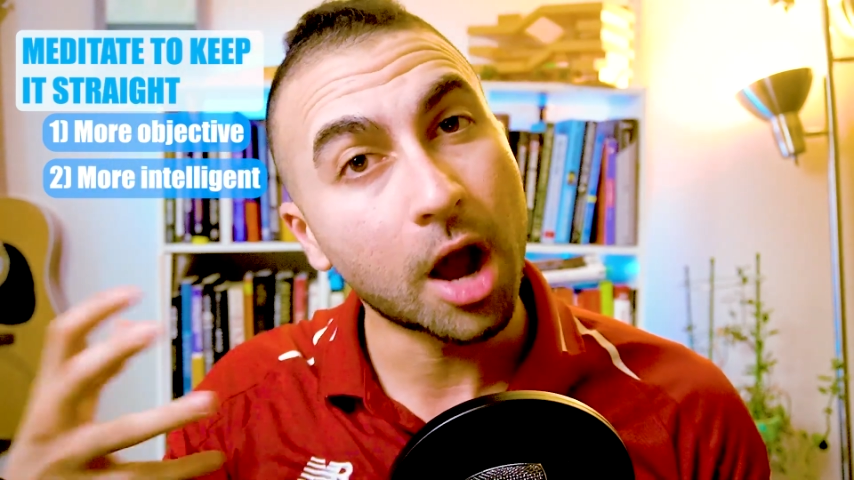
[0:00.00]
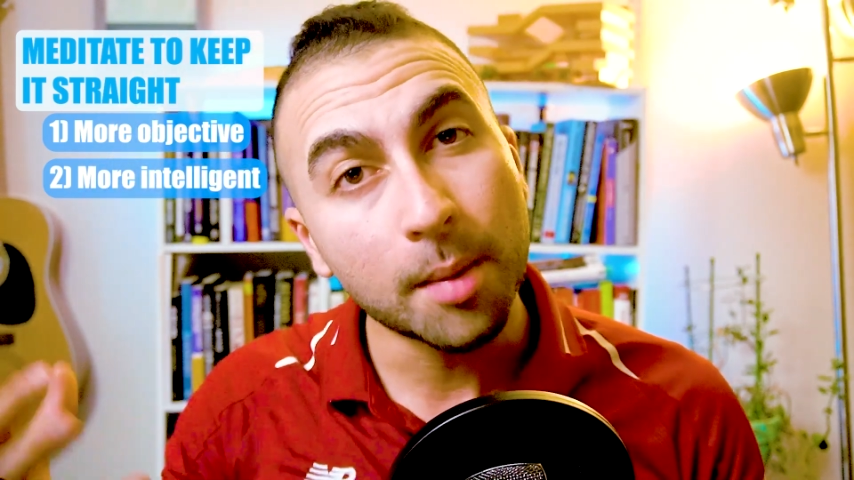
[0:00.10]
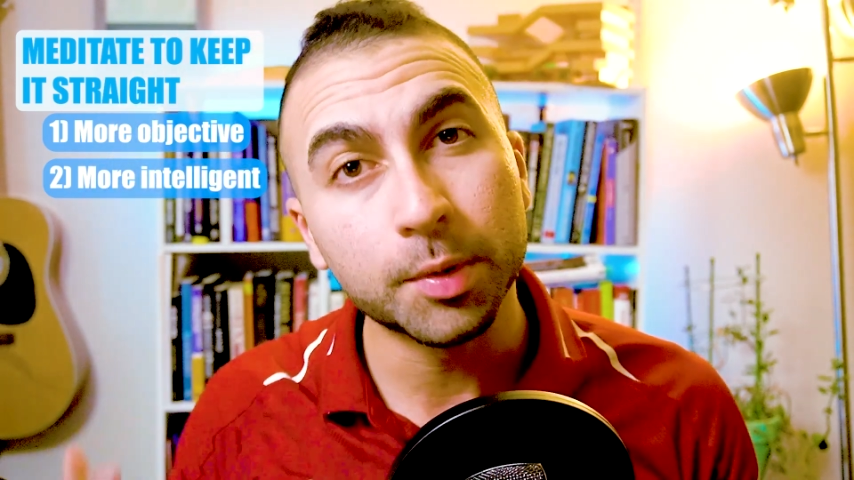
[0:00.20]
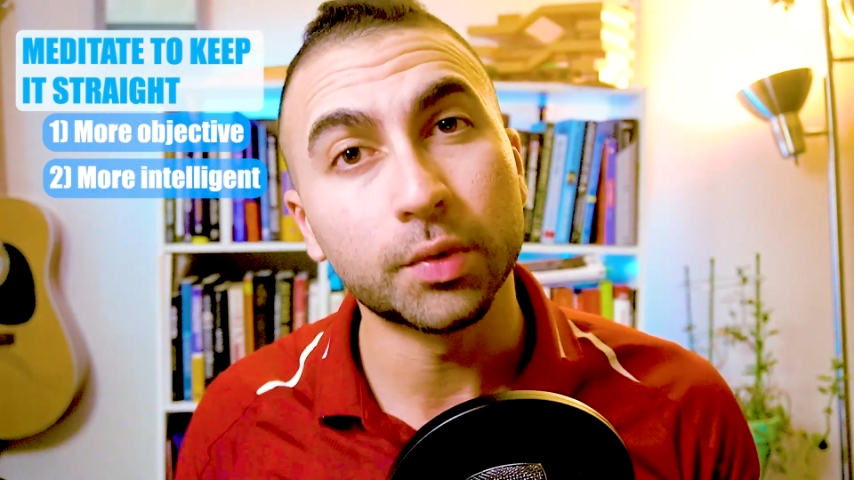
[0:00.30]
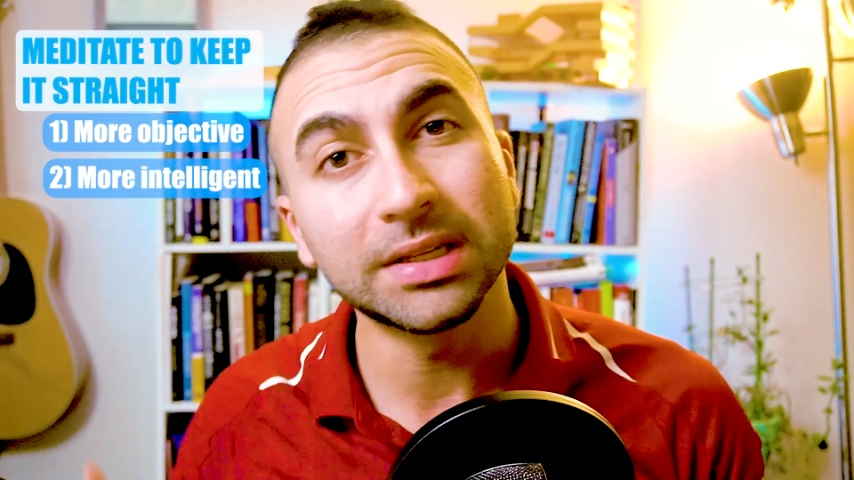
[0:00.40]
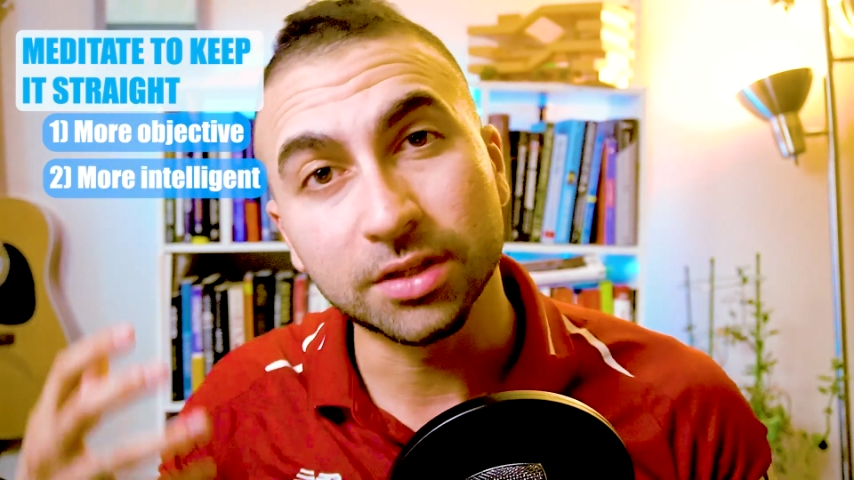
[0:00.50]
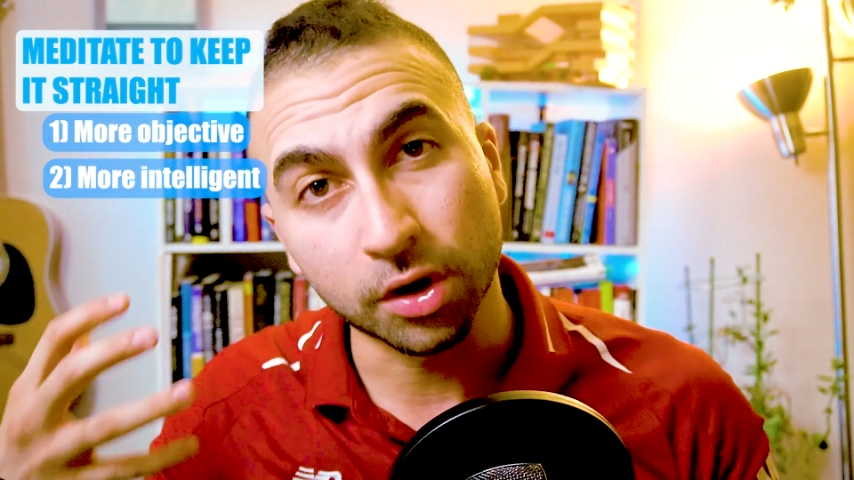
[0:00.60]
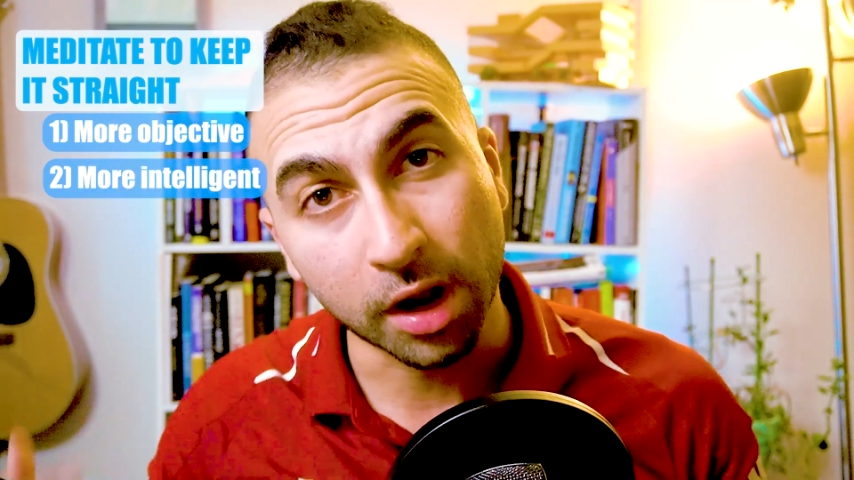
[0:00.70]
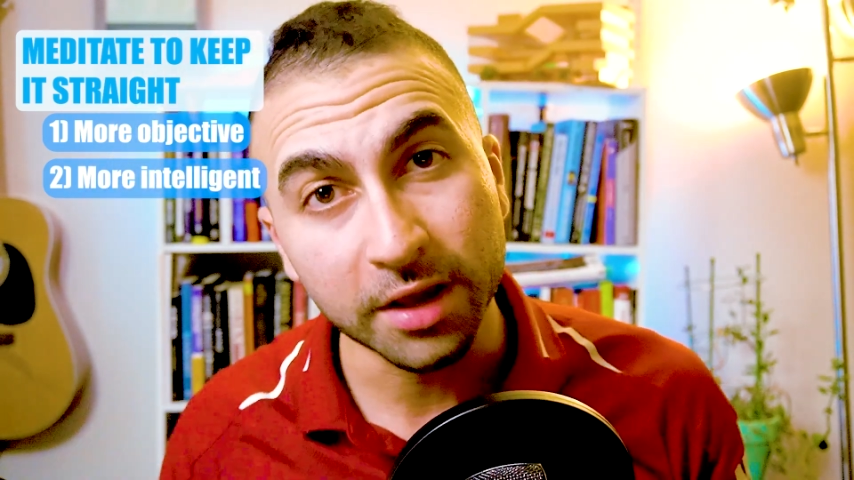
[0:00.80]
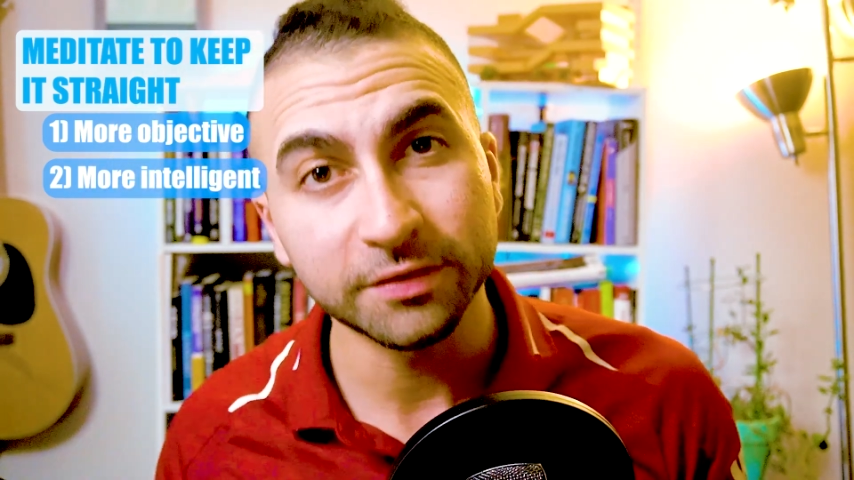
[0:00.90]
operate their
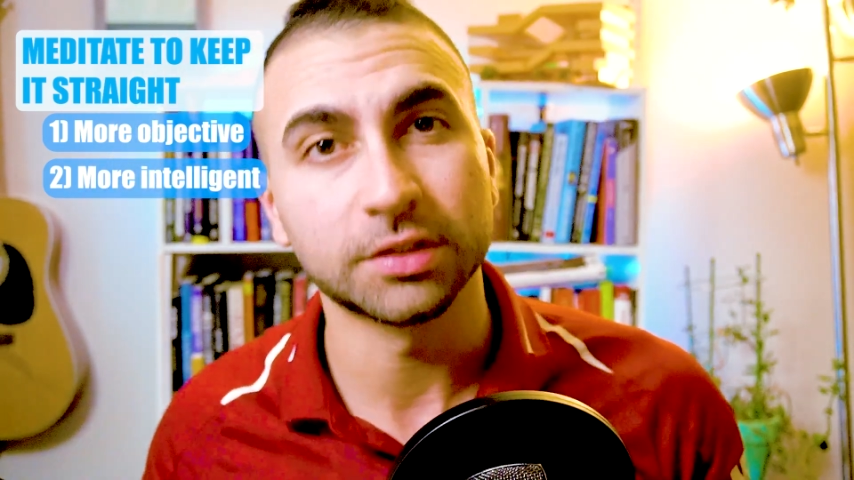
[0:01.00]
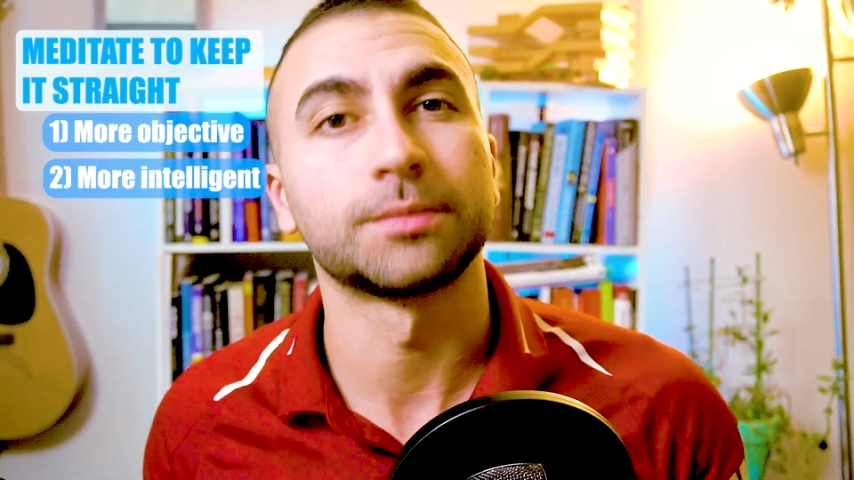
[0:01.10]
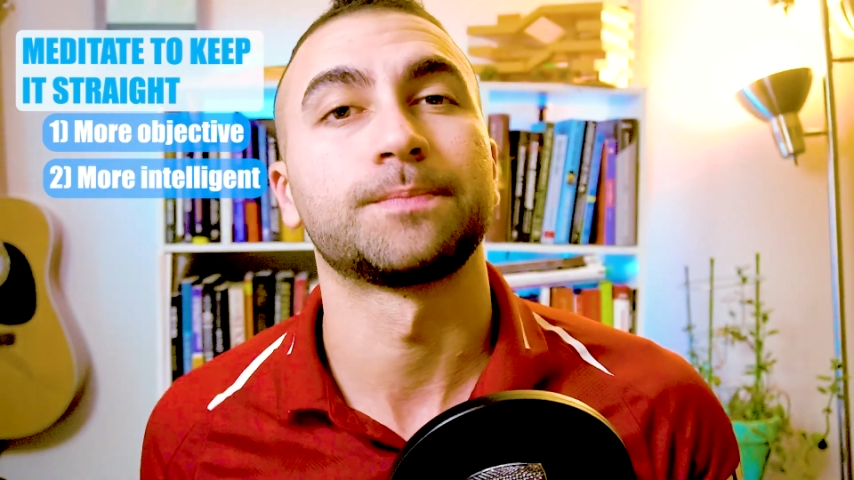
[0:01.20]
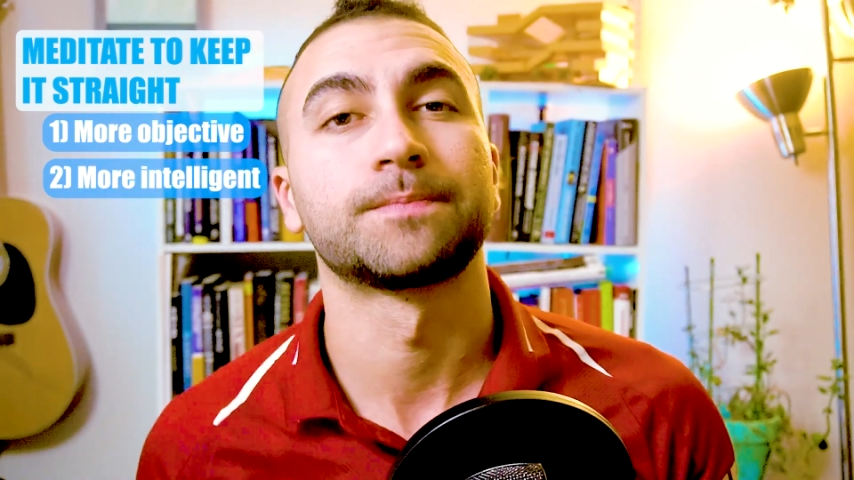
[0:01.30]
lives?